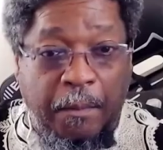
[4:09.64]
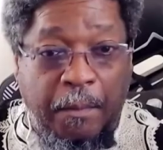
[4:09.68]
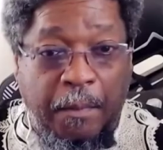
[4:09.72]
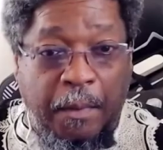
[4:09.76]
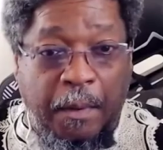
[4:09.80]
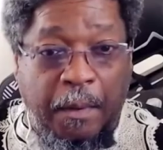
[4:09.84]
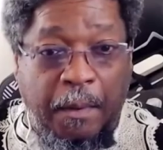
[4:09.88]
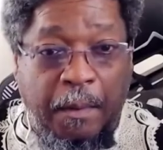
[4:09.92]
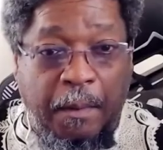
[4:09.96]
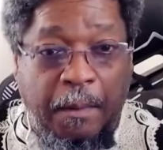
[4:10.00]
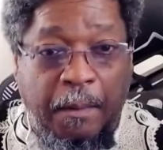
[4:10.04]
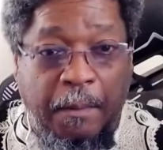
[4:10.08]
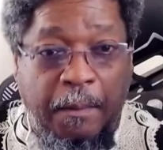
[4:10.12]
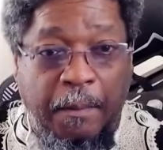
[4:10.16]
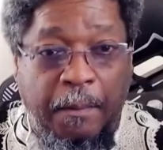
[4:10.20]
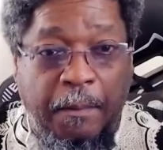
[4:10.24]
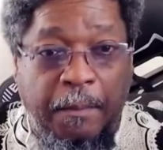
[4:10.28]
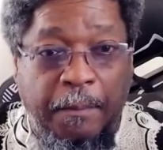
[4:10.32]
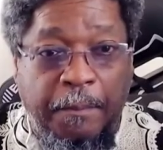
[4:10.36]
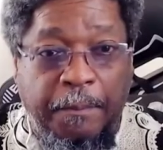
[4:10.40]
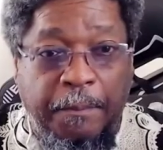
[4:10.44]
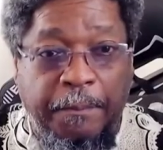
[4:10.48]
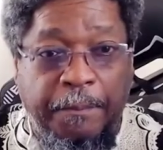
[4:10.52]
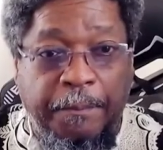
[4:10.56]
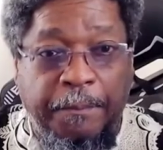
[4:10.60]

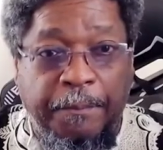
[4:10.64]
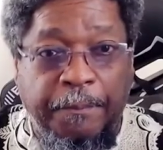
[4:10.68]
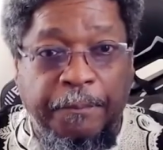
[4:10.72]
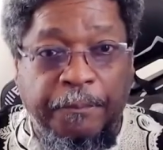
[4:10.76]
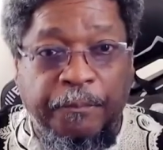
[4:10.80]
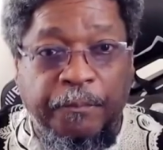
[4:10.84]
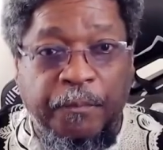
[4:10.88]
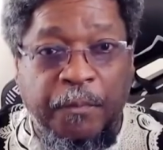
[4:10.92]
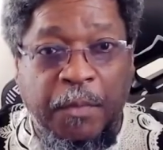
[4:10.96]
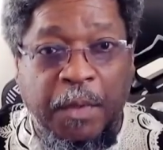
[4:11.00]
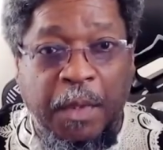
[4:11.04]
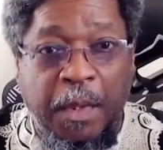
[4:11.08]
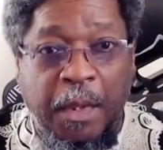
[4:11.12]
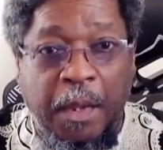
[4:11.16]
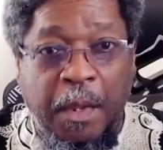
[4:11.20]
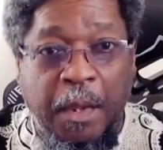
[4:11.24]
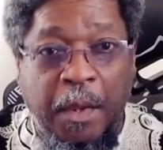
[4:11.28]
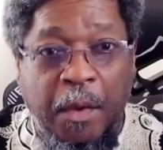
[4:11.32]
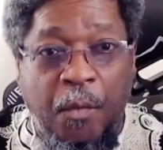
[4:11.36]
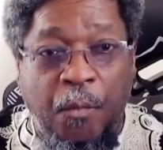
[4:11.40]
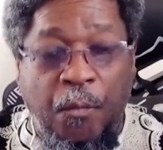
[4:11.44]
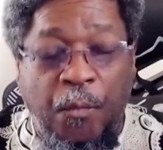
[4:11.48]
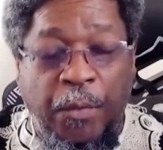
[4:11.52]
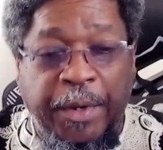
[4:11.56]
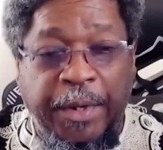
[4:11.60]
Um,
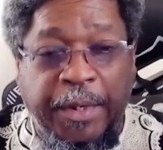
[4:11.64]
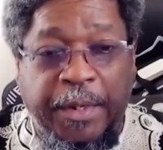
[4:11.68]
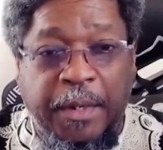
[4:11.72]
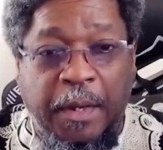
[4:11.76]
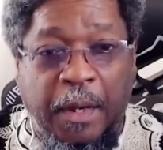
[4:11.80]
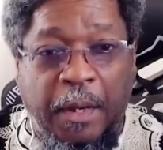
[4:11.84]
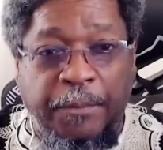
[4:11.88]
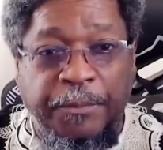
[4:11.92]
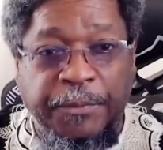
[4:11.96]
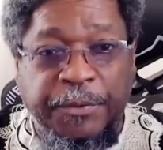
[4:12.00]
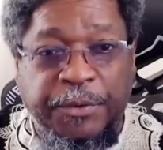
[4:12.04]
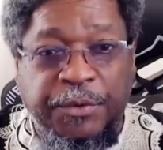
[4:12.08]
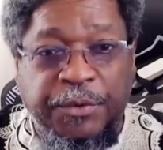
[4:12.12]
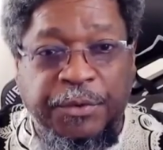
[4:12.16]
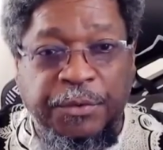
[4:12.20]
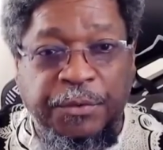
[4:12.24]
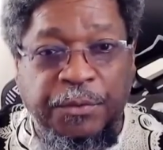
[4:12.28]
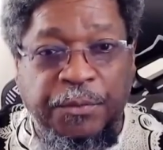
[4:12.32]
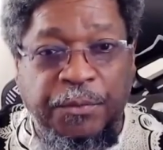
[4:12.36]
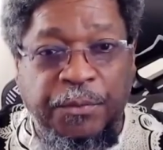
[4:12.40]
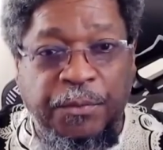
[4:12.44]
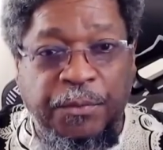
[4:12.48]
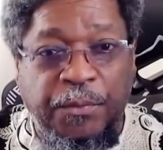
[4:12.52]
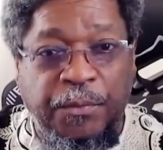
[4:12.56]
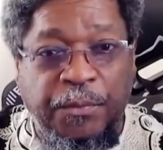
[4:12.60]
when it comes
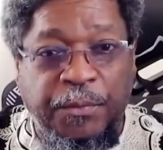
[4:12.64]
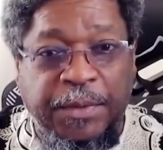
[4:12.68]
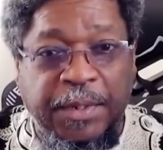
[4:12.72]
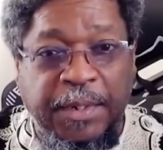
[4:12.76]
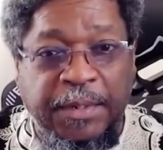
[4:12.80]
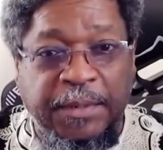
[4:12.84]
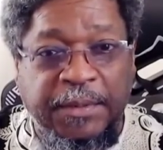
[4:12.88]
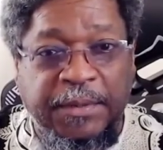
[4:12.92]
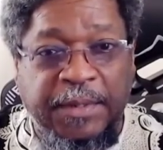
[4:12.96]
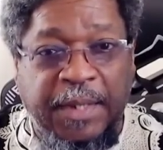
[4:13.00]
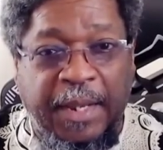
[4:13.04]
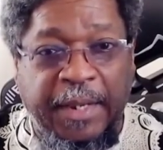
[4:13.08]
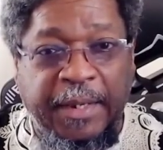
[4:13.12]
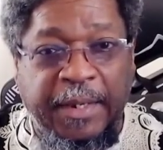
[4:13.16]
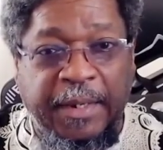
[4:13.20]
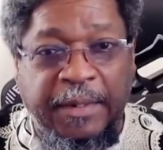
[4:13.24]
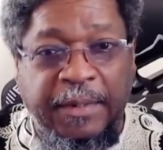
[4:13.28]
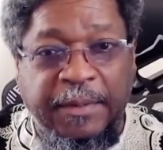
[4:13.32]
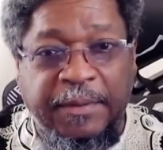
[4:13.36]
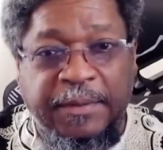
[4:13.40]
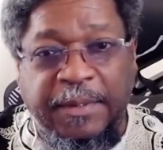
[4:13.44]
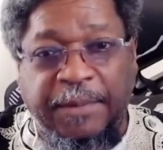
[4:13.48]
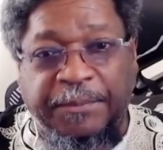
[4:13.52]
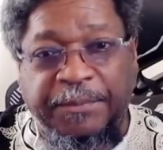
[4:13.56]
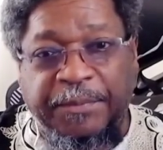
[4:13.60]
to things like, and
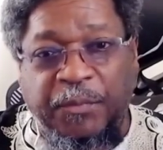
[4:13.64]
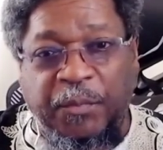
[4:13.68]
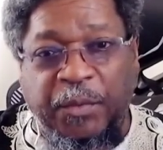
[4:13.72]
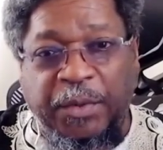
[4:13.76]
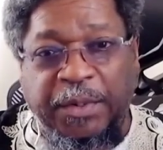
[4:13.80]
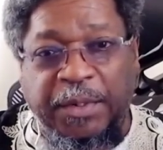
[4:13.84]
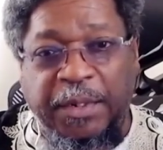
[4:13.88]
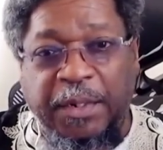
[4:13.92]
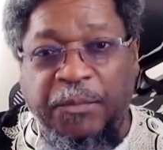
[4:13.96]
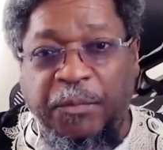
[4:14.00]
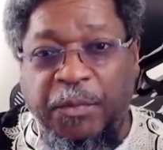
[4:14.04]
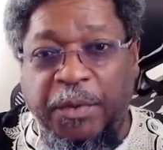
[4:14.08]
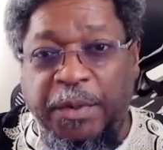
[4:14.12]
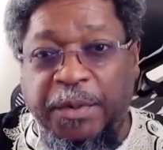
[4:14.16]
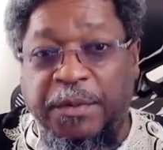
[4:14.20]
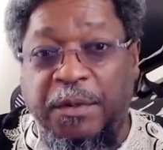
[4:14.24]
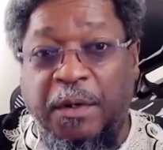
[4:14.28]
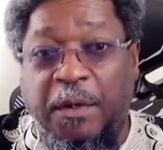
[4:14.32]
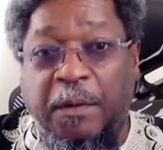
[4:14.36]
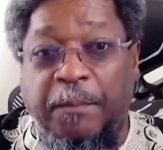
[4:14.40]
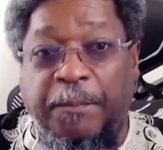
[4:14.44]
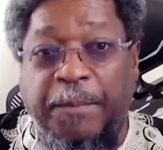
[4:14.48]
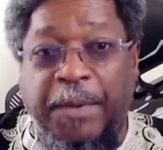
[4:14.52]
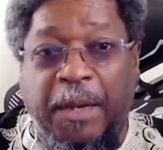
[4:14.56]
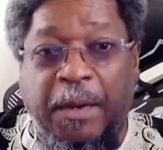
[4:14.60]
it's something we didn't really
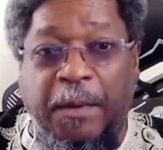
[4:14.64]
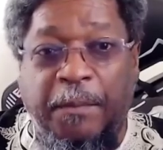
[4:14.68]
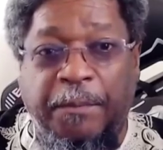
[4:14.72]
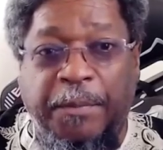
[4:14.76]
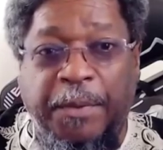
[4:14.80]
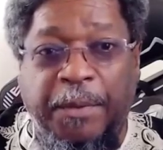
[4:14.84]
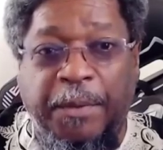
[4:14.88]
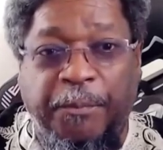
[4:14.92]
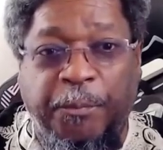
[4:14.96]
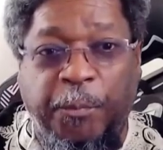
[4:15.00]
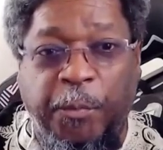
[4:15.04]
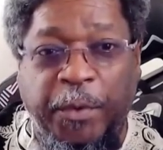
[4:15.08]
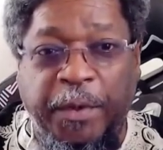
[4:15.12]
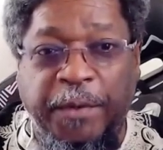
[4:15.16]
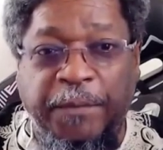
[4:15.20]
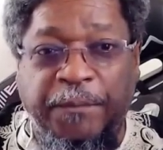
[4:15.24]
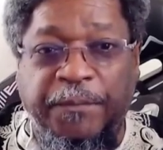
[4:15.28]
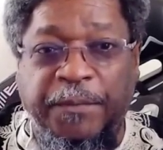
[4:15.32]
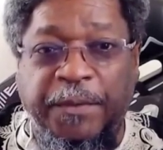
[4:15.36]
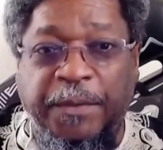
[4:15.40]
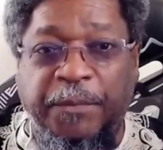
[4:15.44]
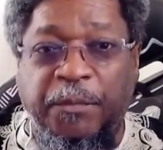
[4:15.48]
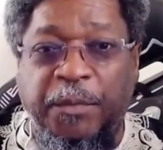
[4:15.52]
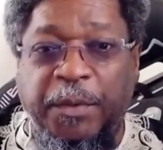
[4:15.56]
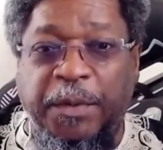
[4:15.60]
talk about, but
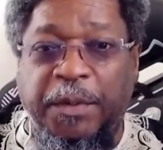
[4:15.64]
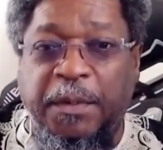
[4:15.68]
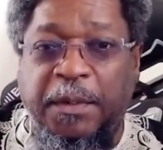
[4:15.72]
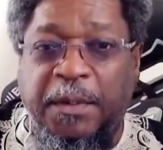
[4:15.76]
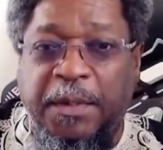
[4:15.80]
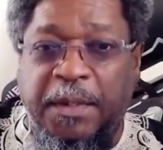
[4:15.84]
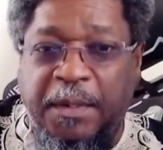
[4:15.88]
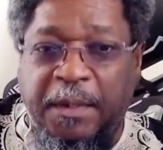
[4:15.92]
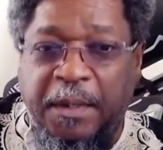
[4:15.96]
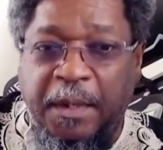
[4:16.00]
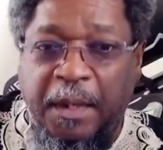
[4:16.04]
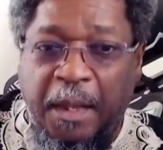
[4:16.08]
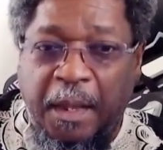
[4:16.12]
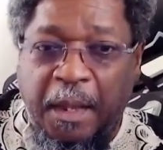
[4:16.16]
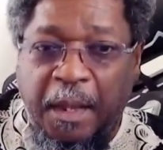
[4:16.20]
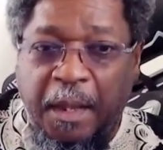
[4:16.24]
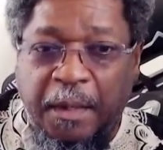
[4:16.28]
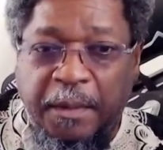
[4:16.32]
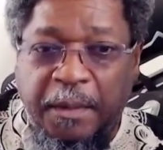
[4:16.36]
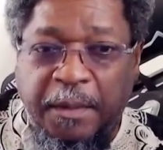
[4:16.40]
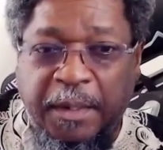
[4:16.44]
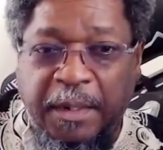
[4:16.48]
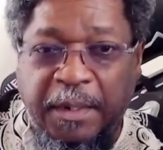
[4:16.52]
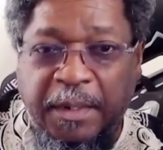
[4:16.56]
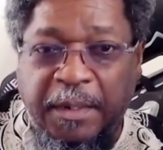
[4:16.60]
briefly we
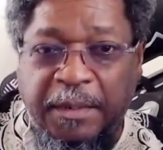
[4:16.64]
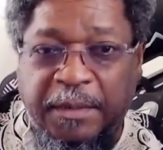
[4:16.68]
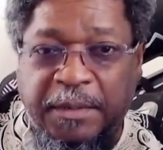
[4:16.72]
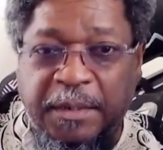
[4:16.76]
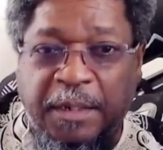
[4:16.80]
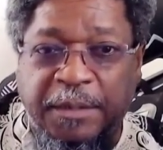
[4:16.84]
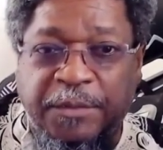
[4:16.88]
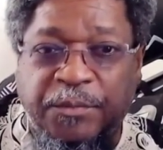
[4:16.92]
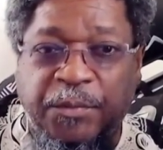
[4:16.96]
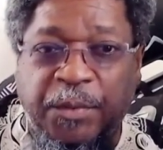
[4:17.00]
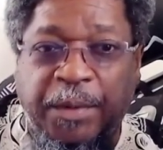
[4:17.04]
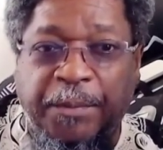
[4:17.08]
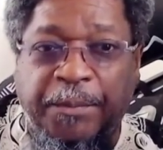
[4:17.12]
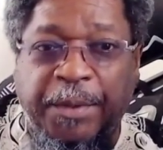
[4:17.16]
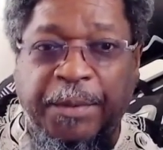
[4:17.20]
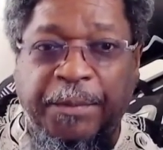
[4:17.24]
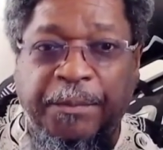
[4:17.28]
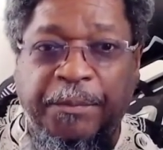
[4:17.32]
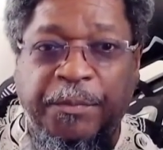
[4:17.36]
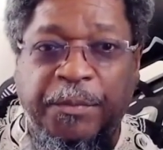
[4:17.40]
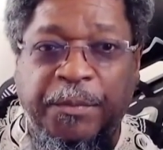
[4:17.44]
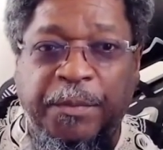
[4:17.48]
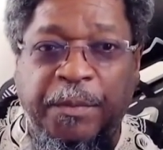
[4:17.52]
get in touch with it, but